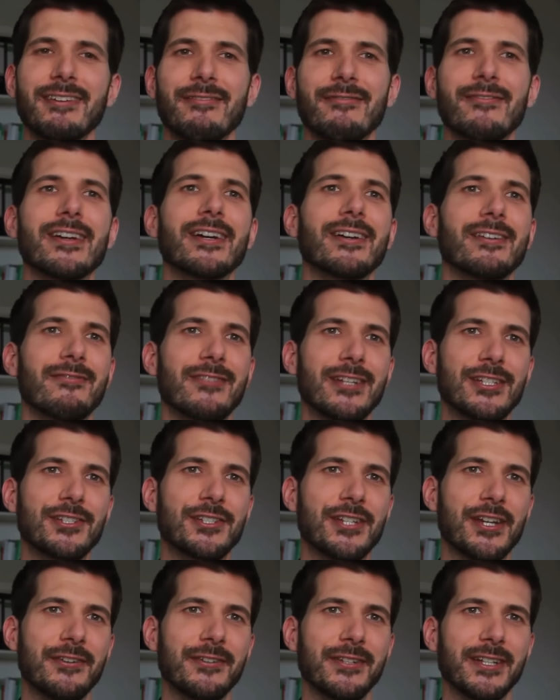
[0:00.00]

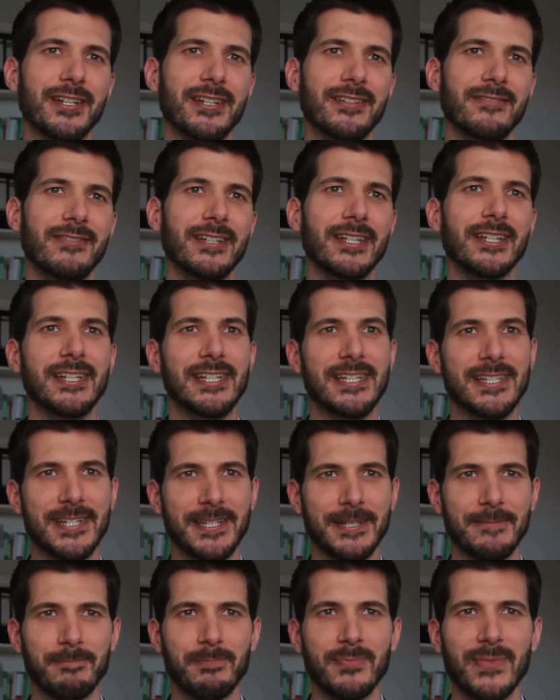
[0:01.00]
vegetarian and vegan
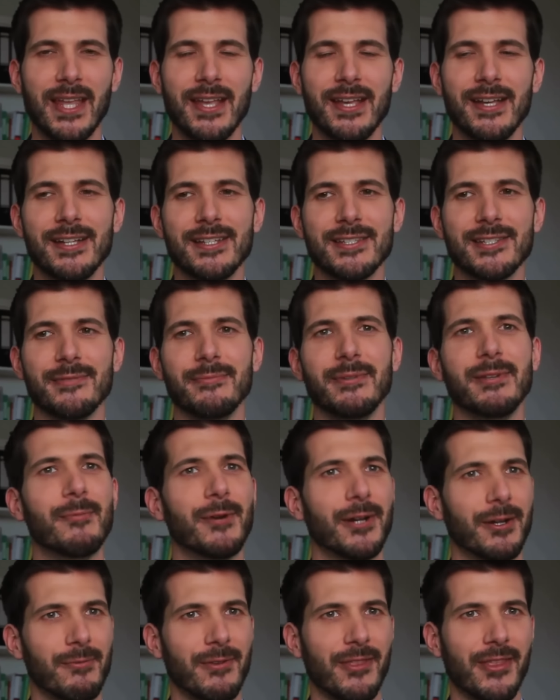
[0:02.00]
eating. So we
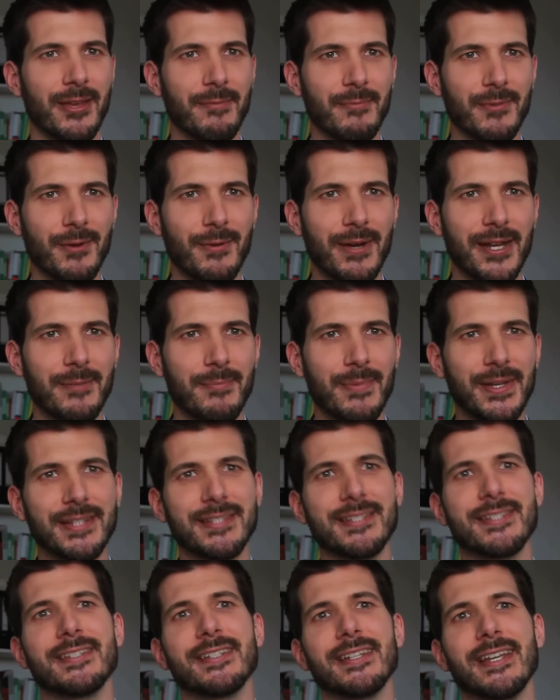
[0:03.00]
work with them quite a
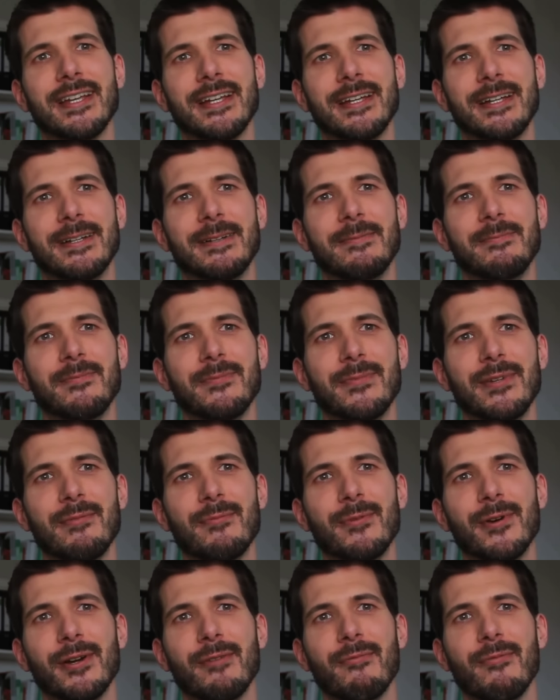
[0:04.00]
bit. We
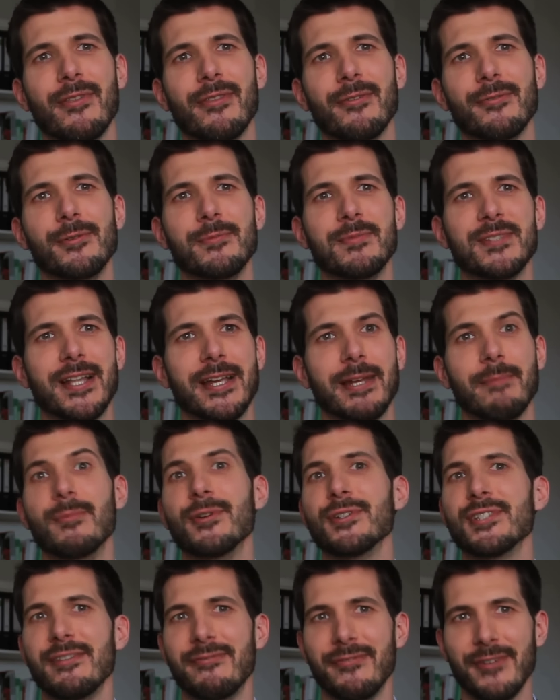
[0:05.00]
work with groups like
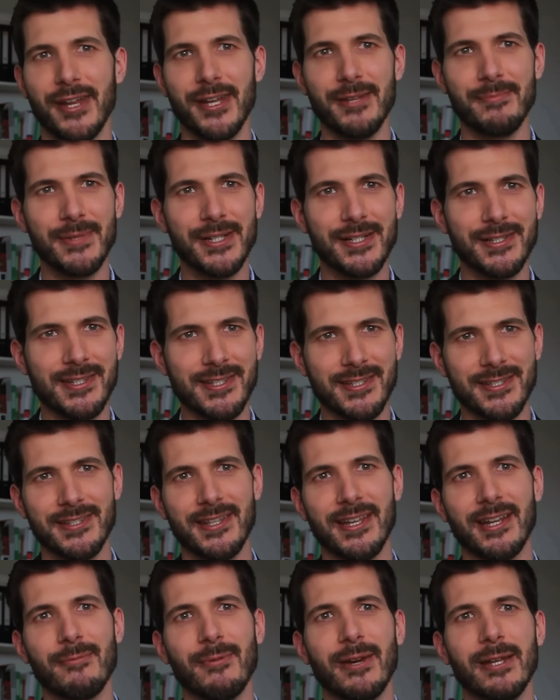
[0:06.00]
Mercy for Animals.
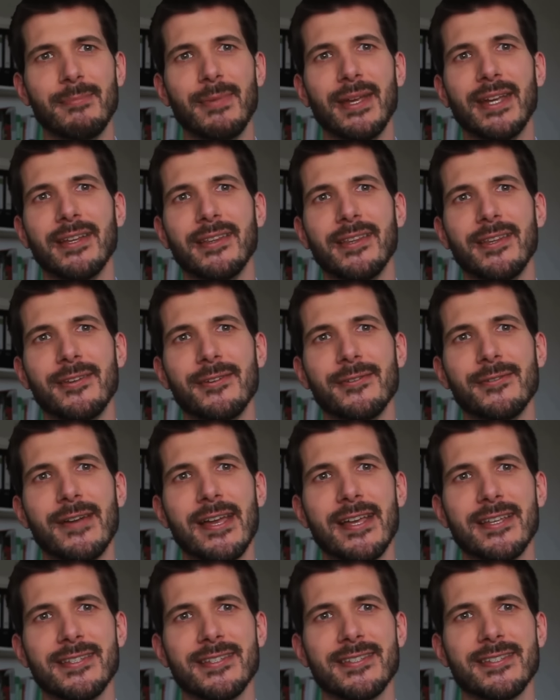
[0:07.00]
They're quite big in the
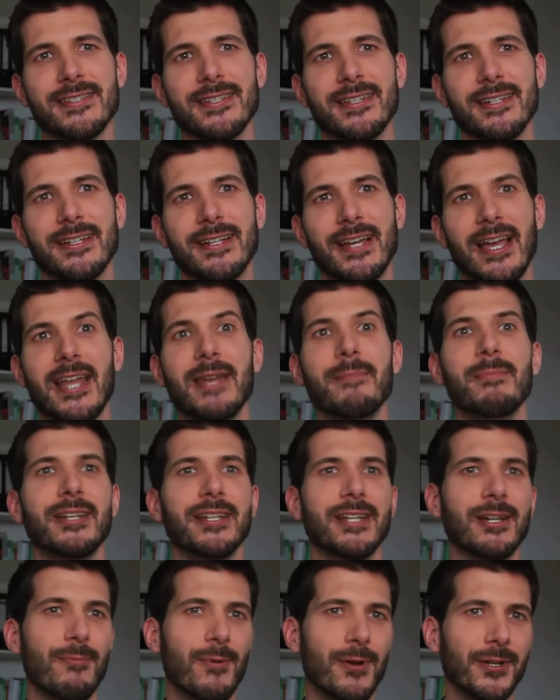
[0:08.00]
US. Animal
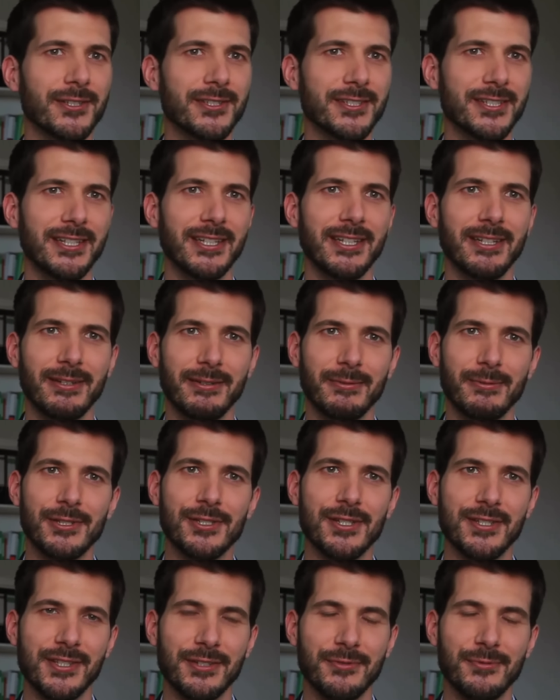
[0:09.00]
Equality,
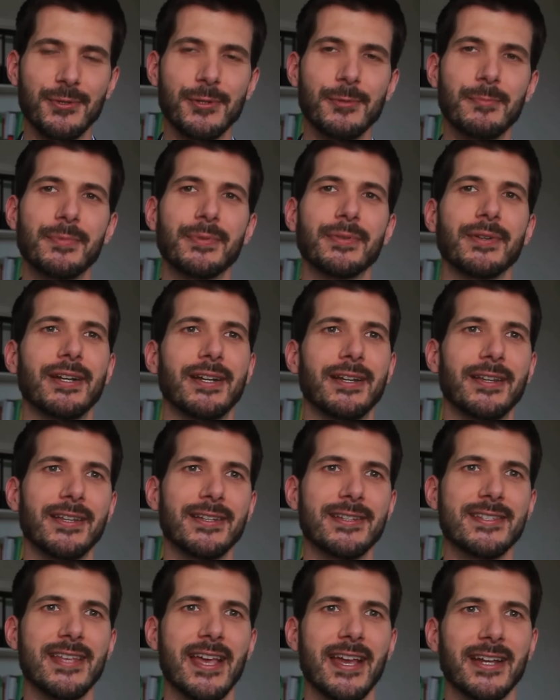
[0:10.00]
which is a group
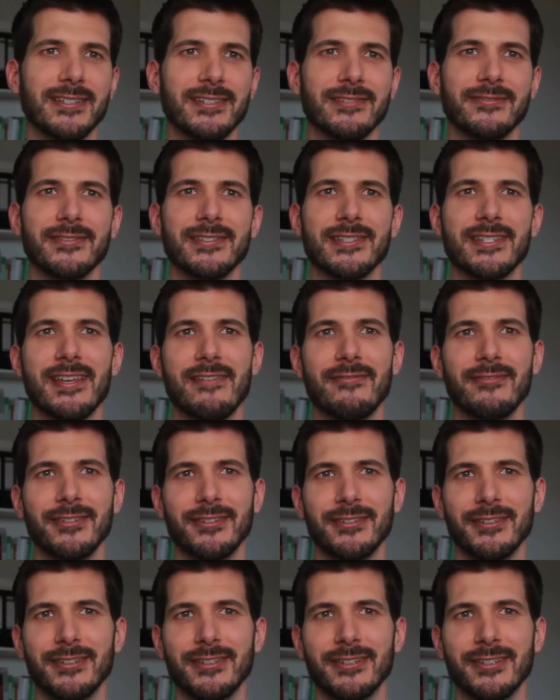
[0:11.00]
that's active in
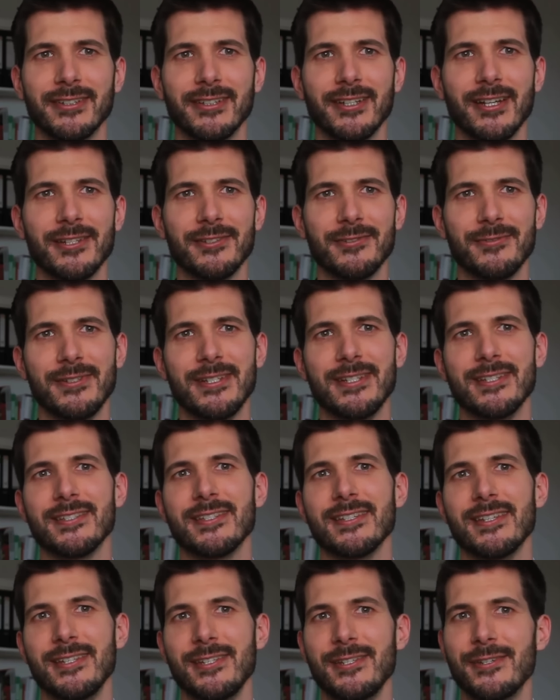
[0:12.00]
several
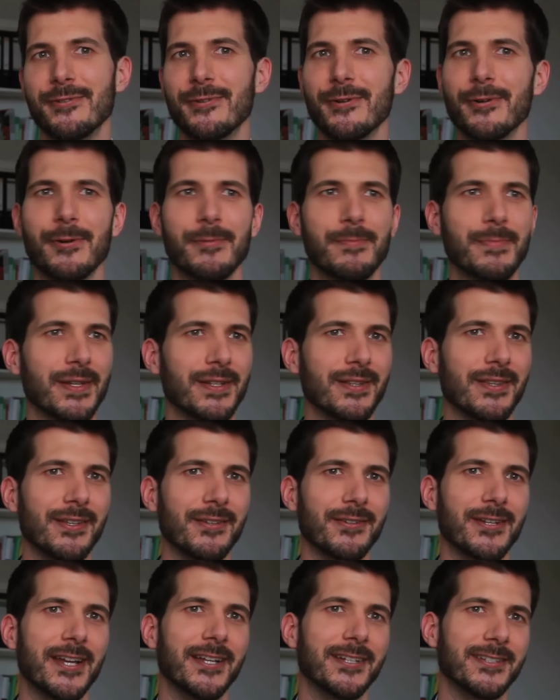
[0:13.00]
countries in Europe, in the
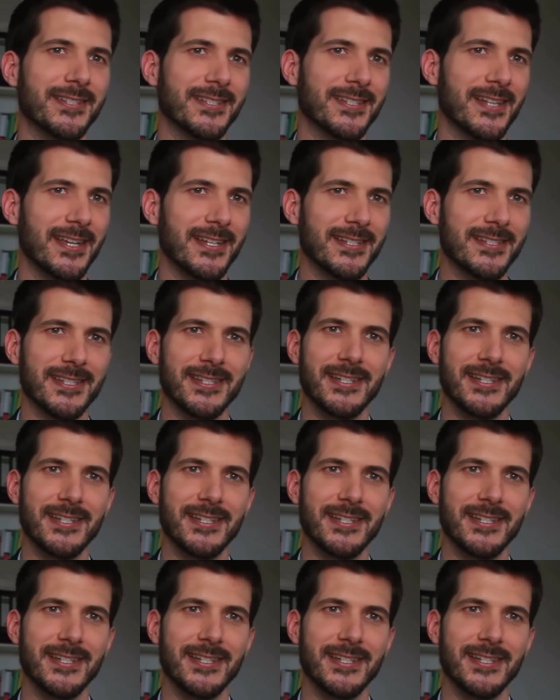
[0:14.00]
United States,